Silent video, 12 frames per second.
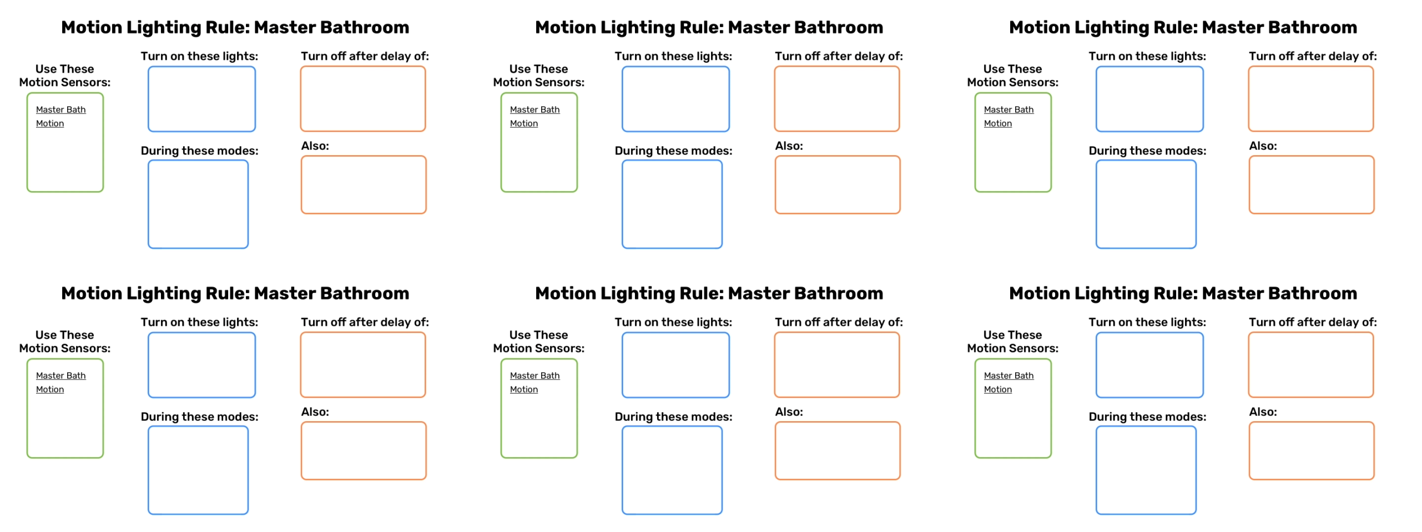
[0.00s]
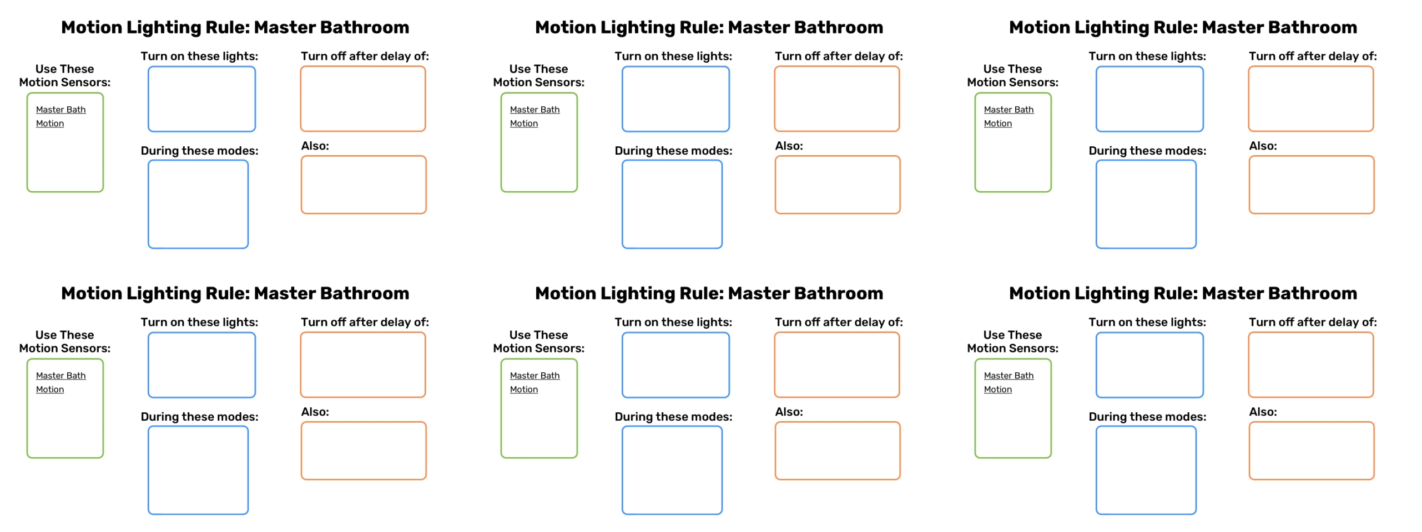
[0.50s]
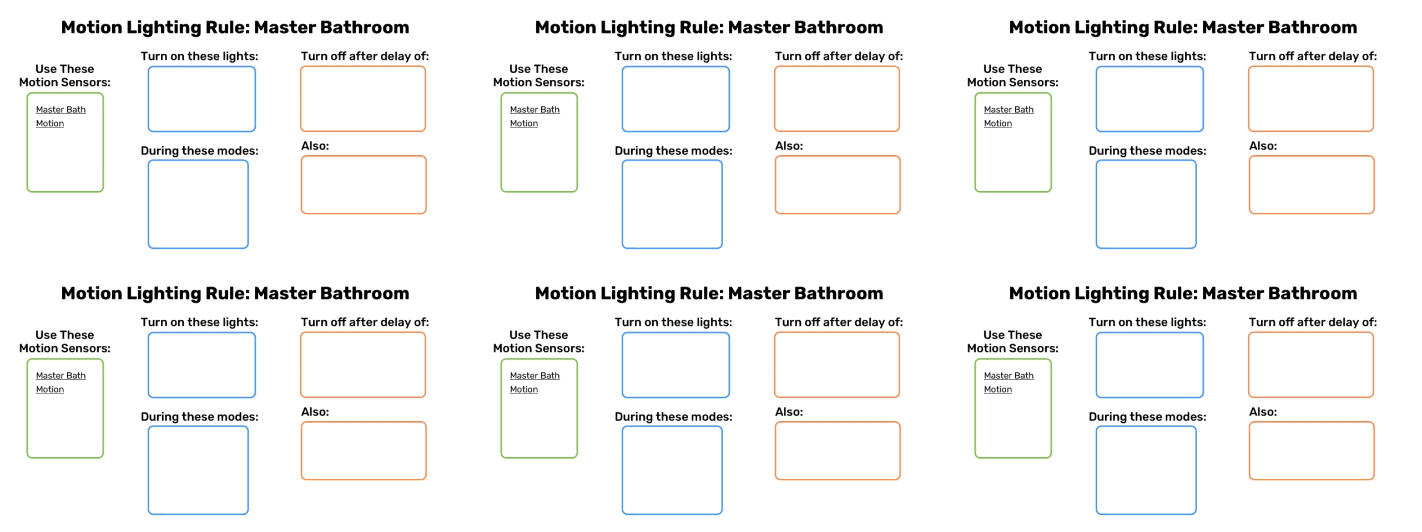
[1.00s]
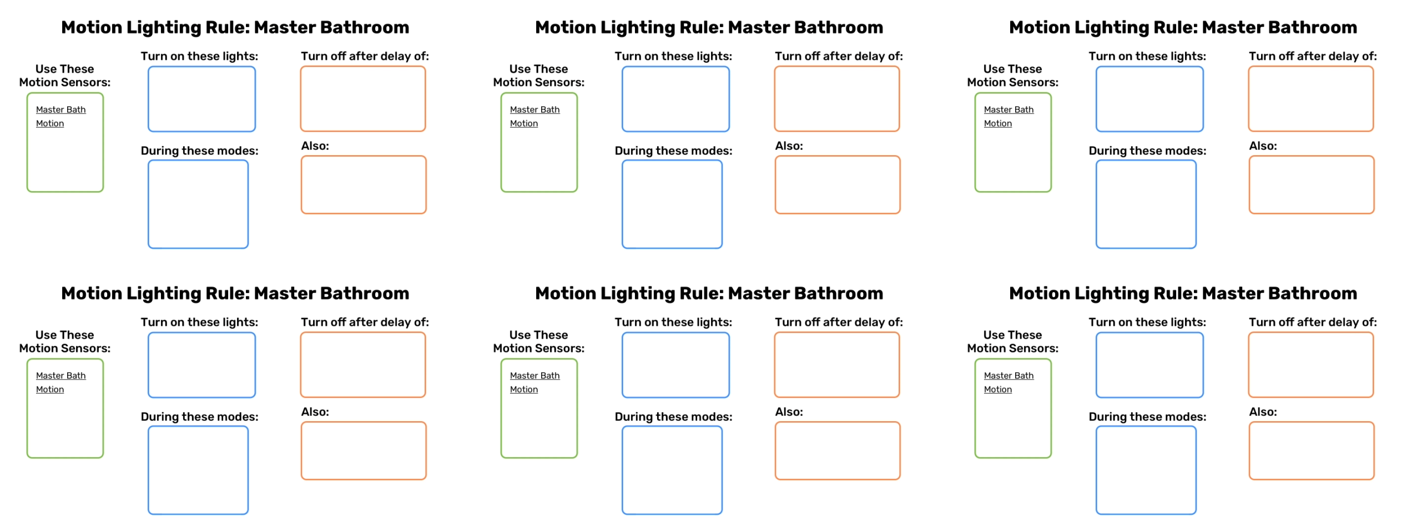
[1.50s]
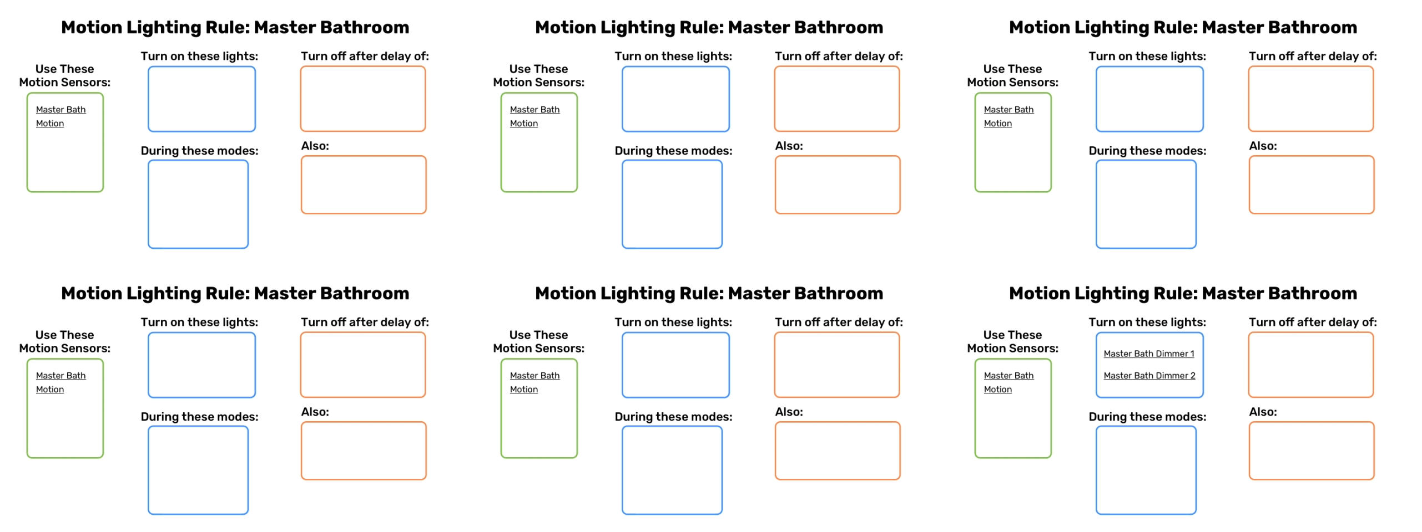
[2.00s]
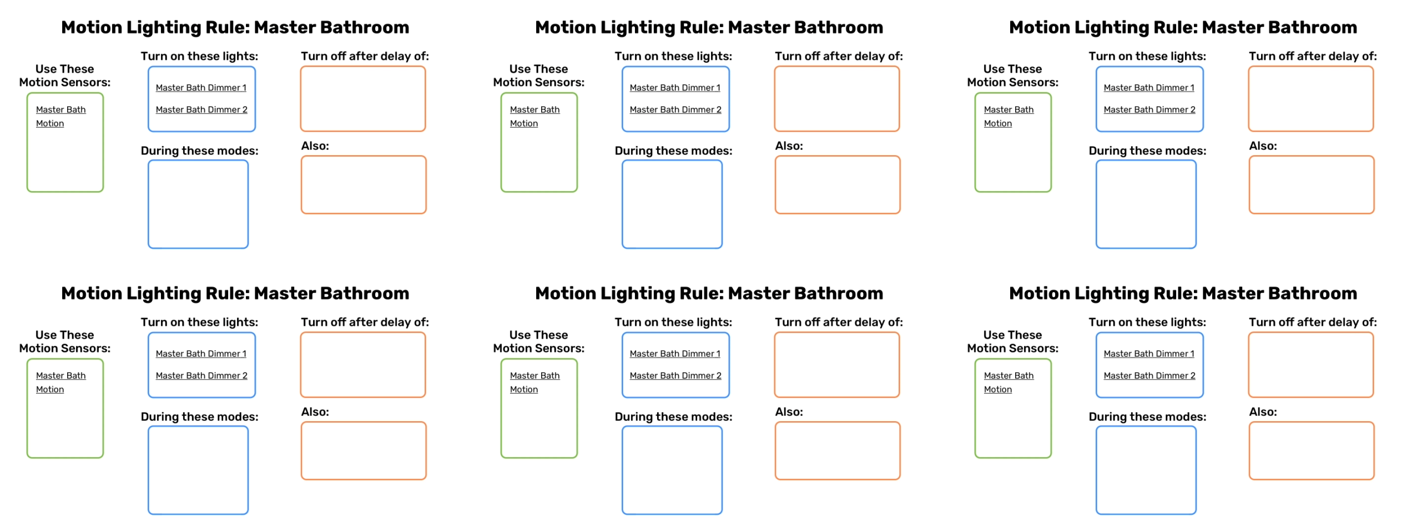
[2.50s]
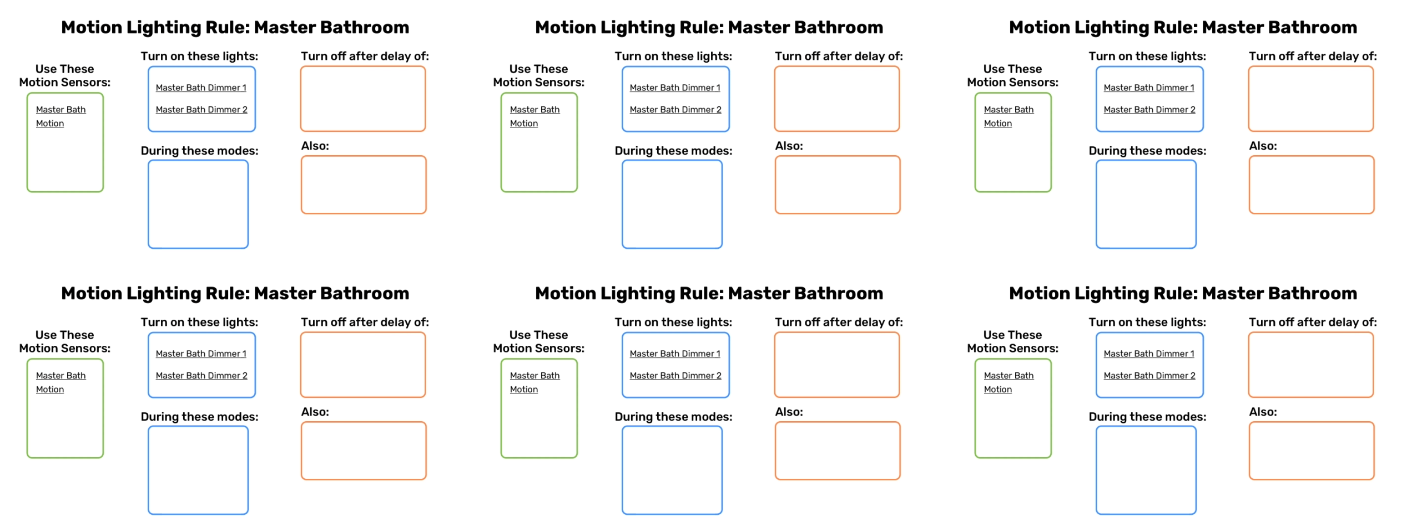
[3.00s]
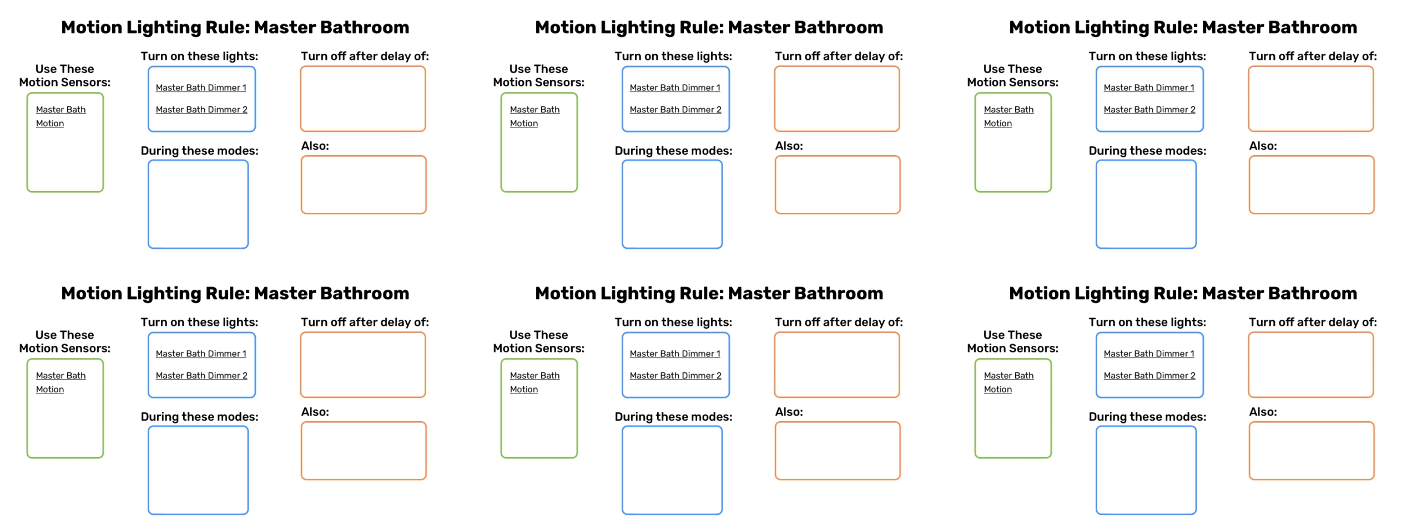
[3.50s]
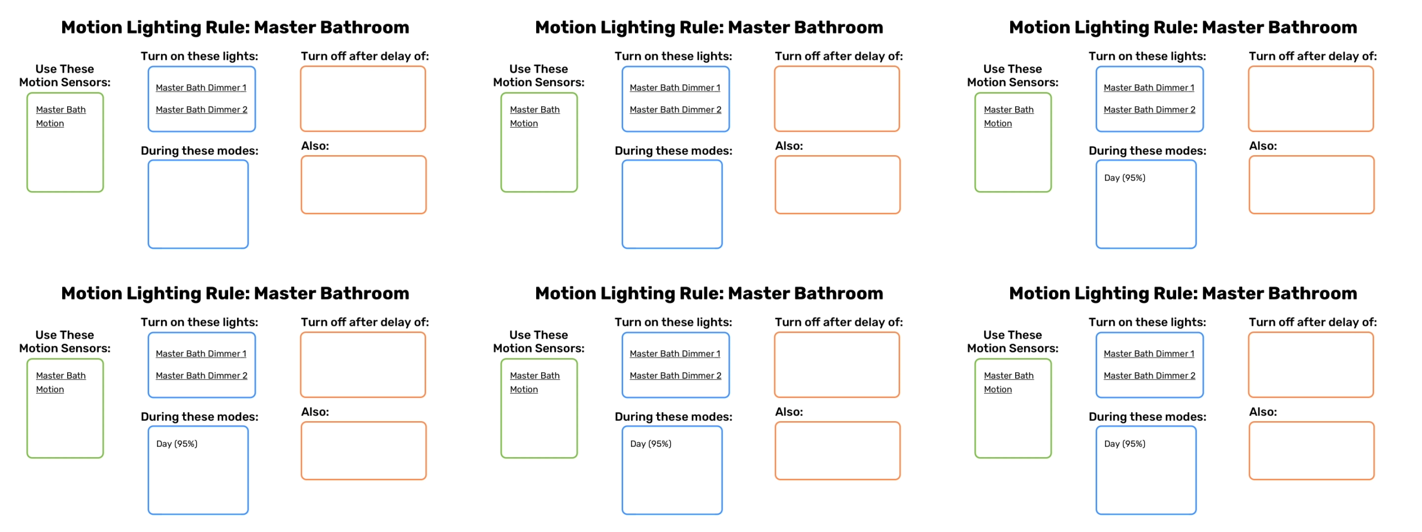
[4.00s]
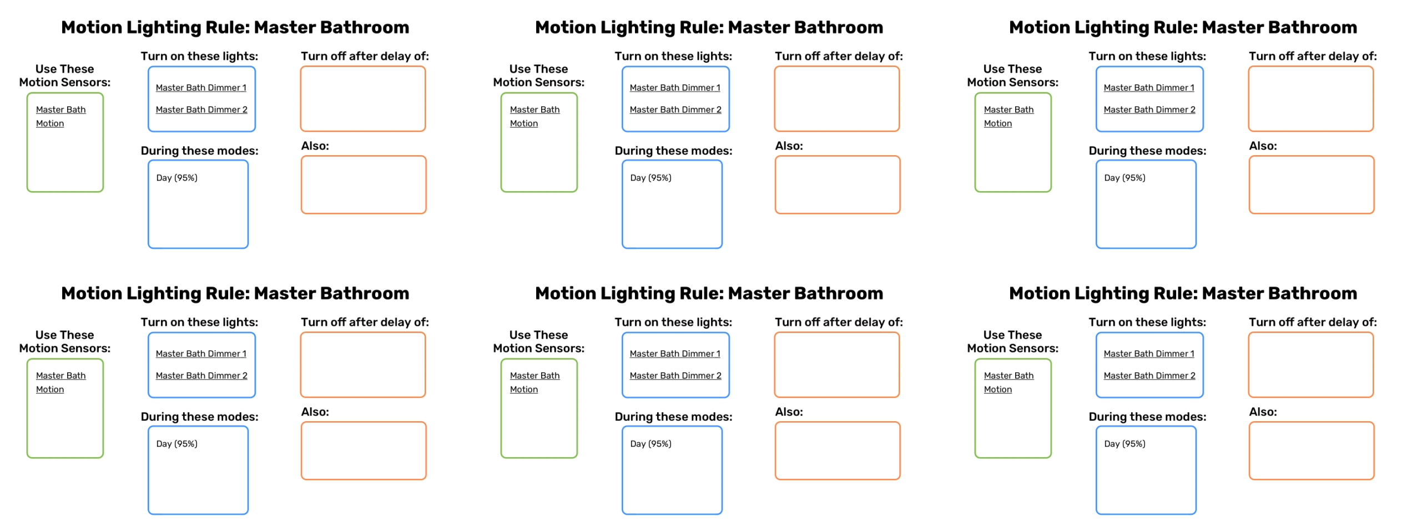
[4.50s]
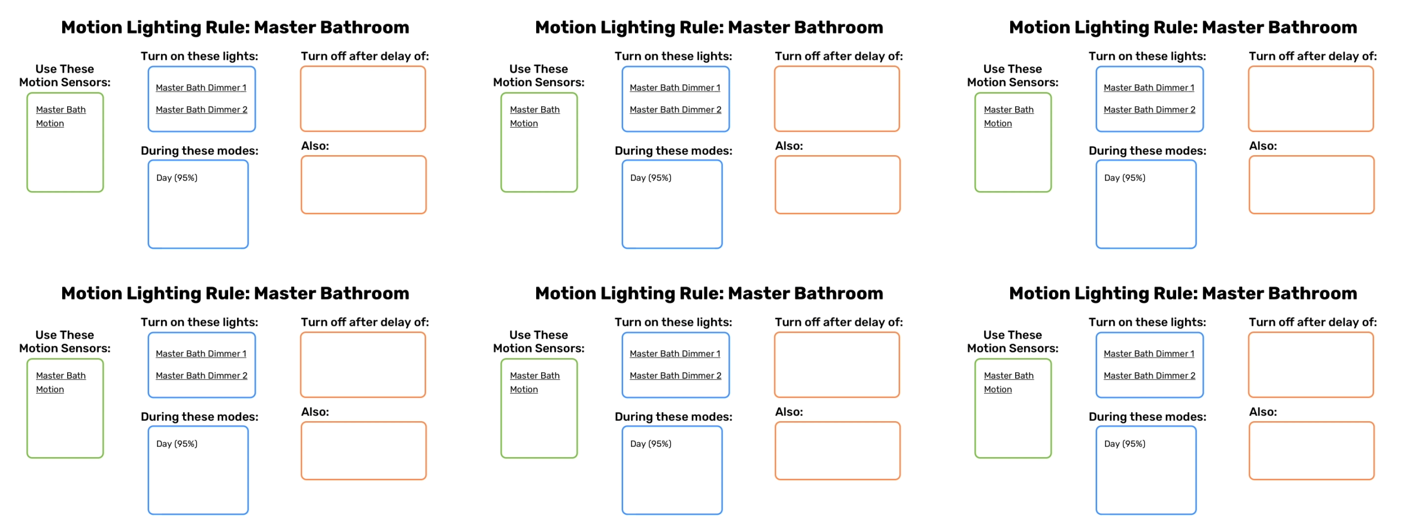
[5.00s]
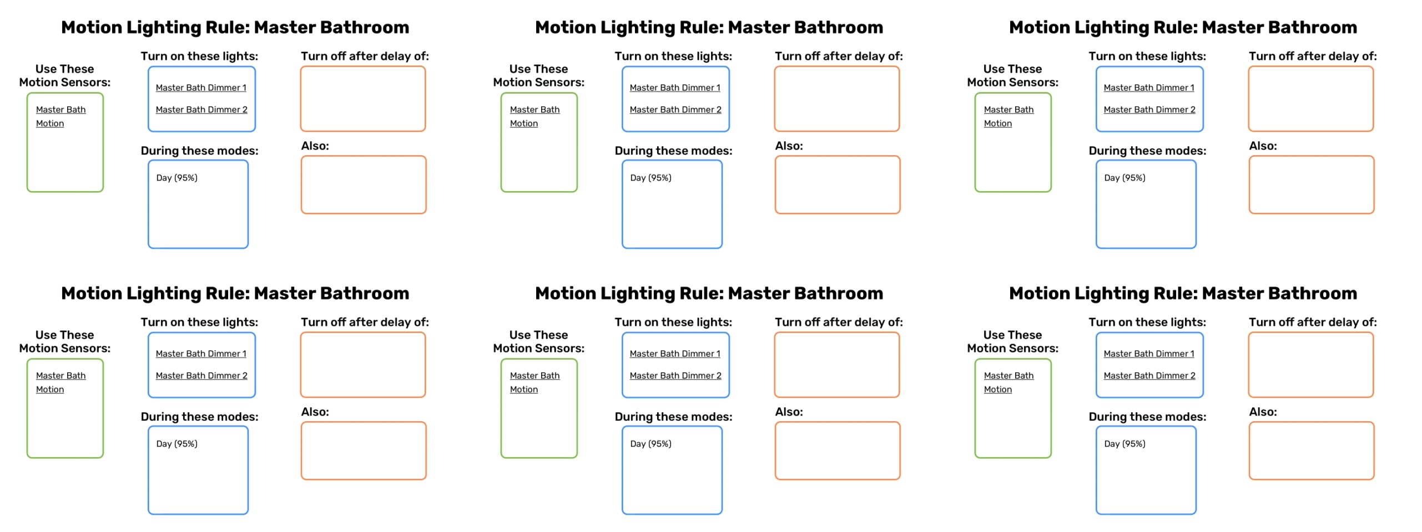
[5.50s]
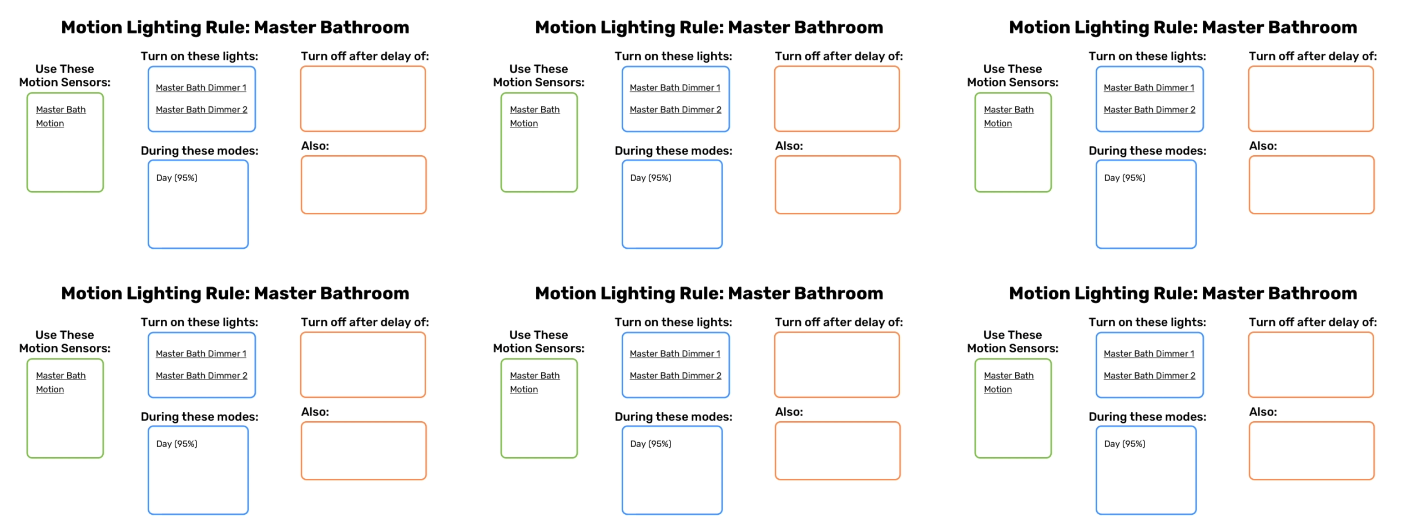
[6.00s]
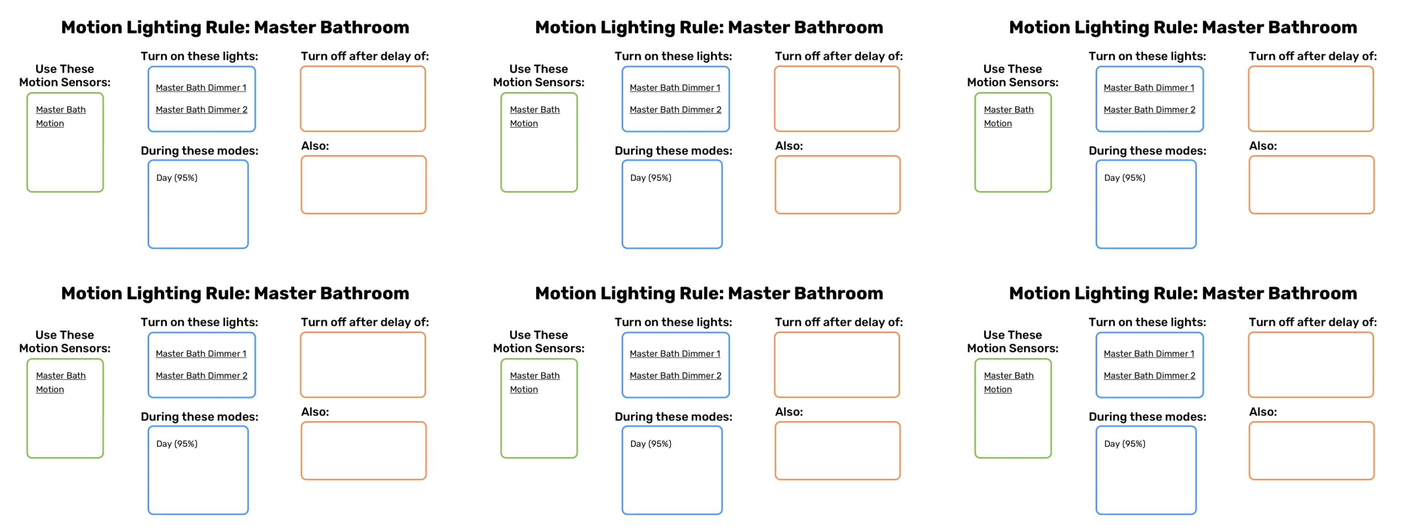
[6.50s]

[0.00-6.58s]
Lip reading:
Nobody's mouth can be seen.